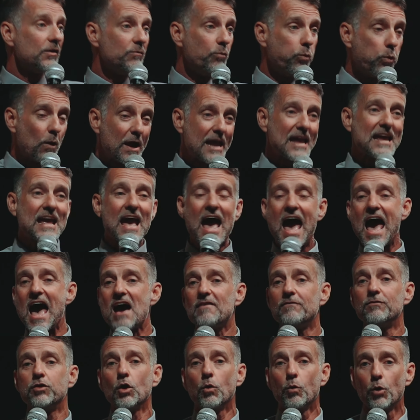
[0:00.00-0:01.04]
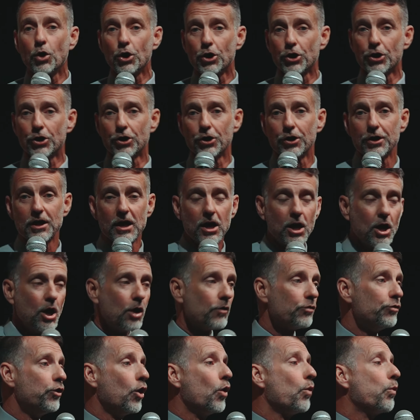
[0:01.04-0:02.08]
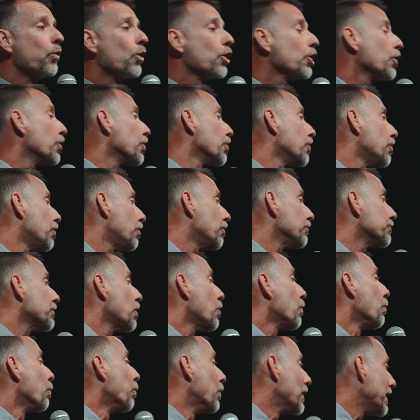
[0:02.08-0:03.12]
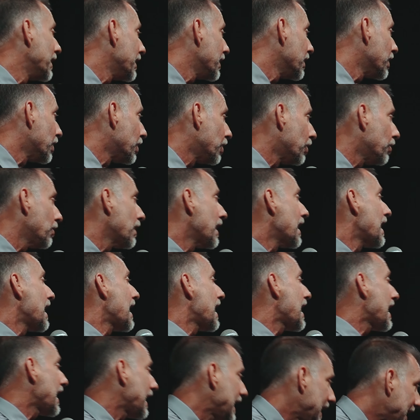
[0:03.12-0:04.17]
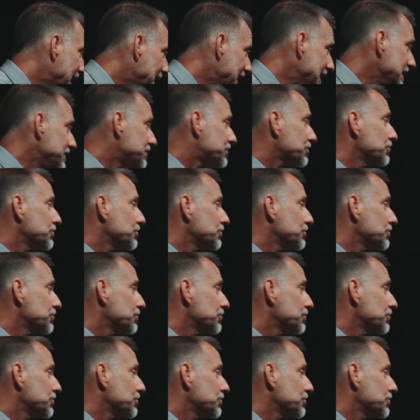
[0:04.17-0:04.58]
we have the word, the world will hate